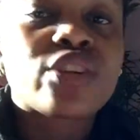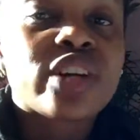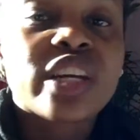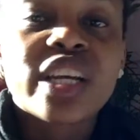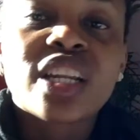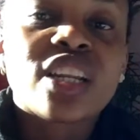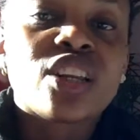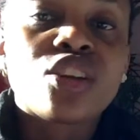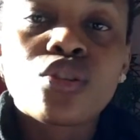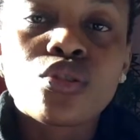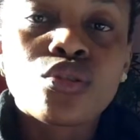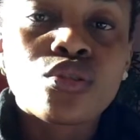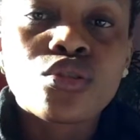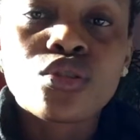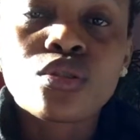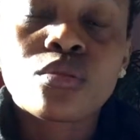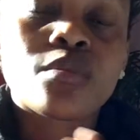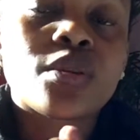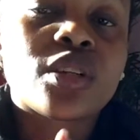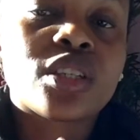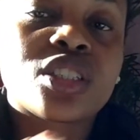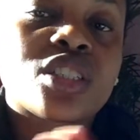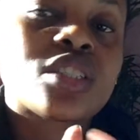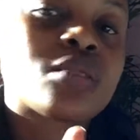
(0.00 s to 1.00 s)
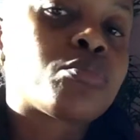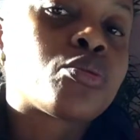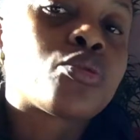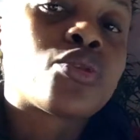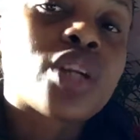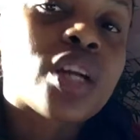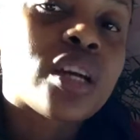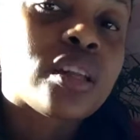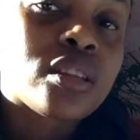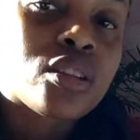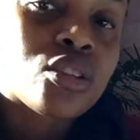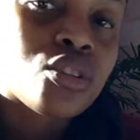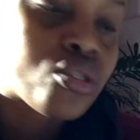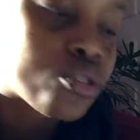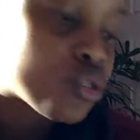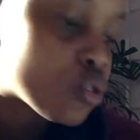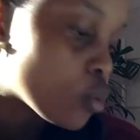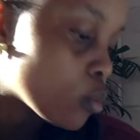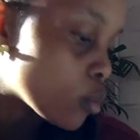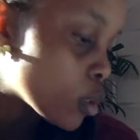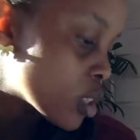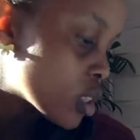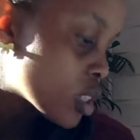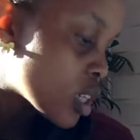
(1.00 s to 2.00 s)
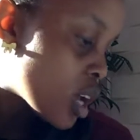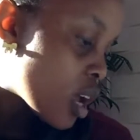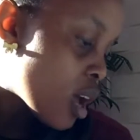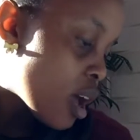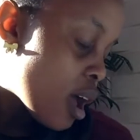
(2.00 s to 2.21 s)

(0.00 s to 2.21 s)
any YouTuber, support other YouTubers.